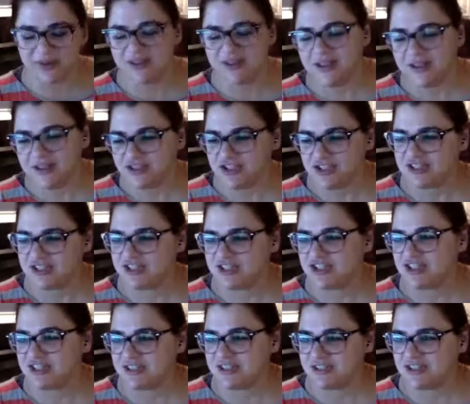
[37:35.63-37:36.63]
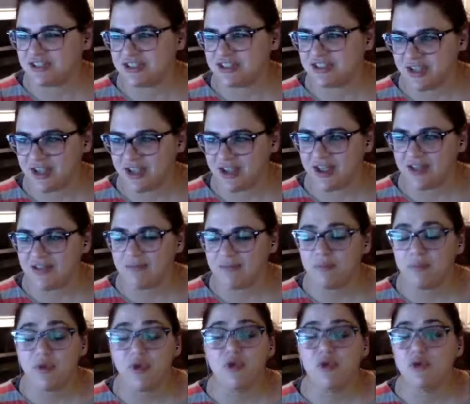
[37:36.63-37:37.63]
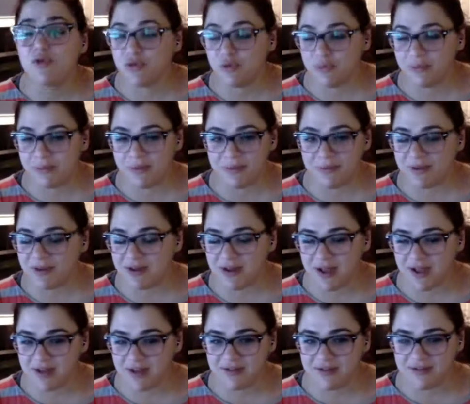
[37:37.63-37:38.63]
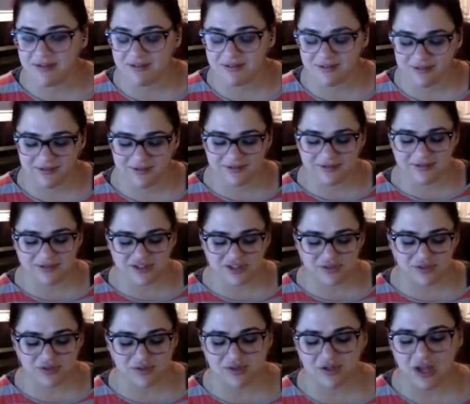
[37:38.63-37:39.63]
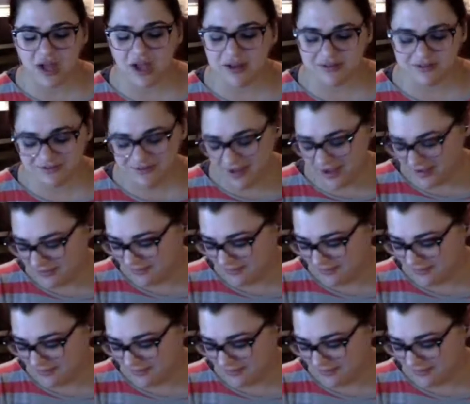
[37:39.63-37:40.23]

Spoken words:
She's a beautiful woman, but not, she would not, yeah.